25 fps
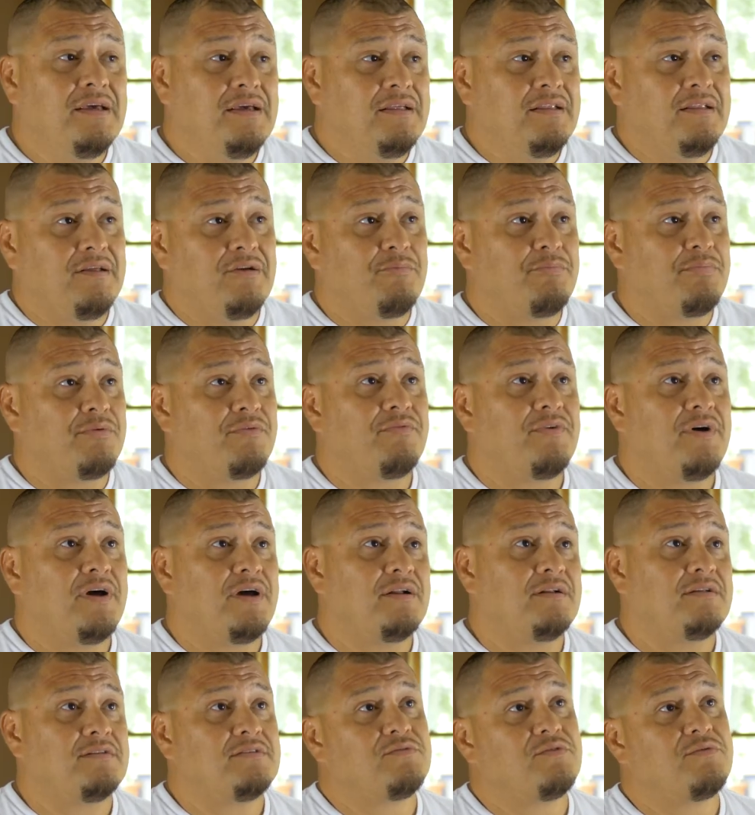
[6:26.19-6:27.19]
They
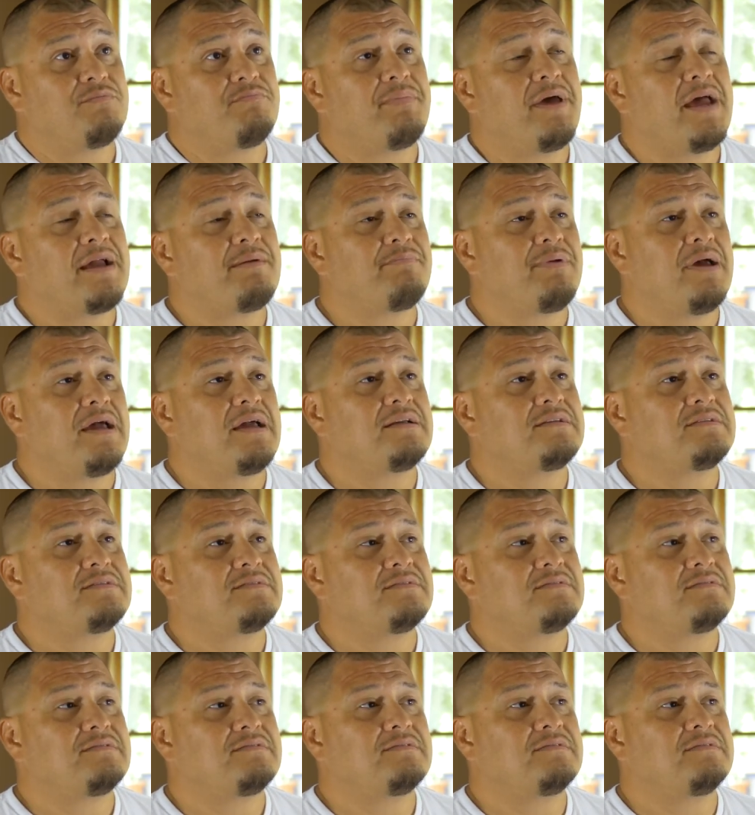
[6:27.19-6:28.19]
provided us with backpacks
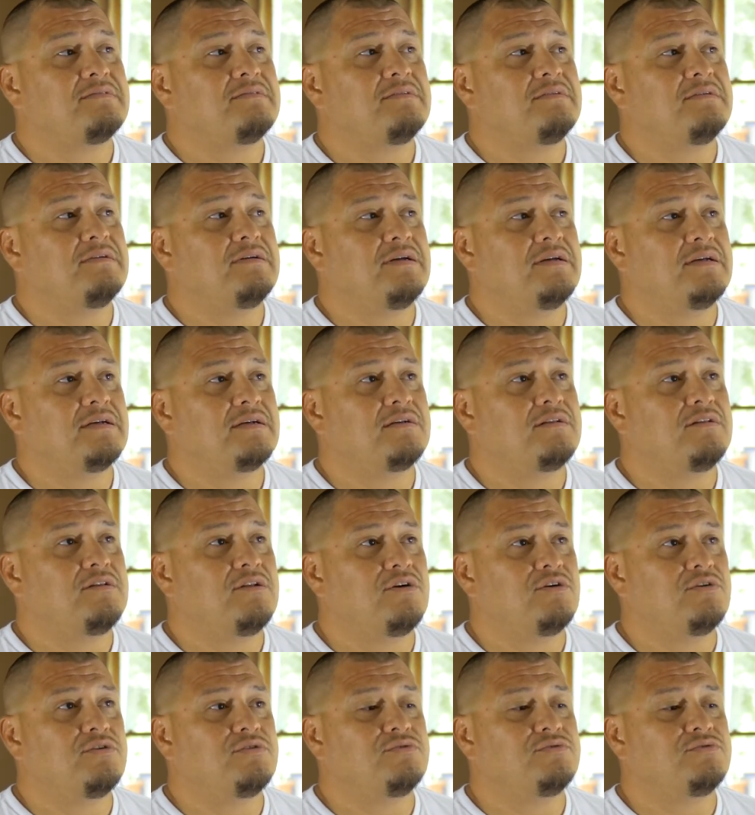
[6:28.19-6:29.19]
and
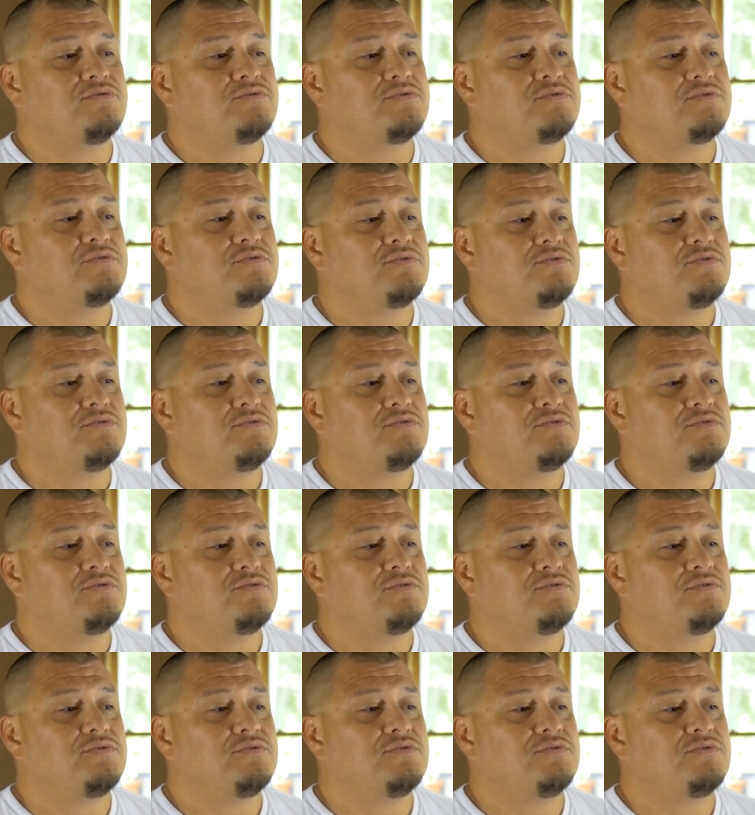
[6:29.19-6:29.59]
clothes.